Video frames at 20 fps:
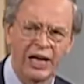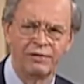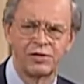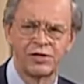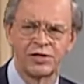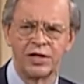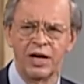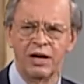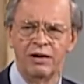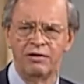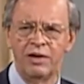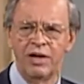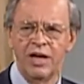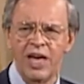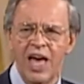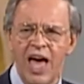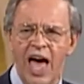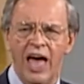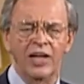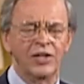of stuff,
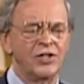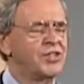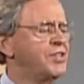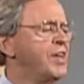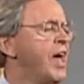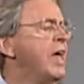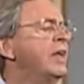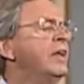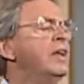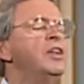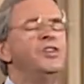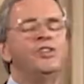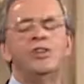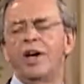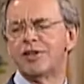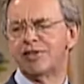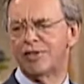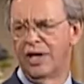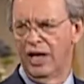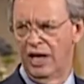and Satan
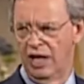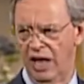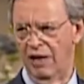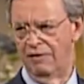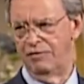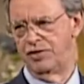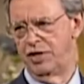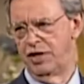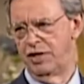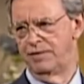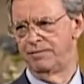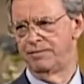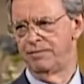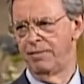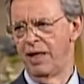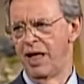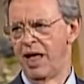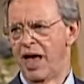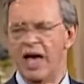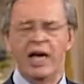just loves it.
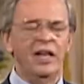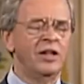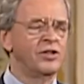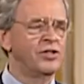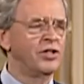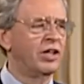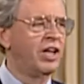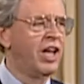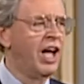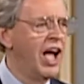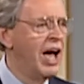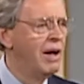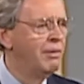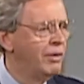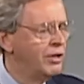He doesn't care how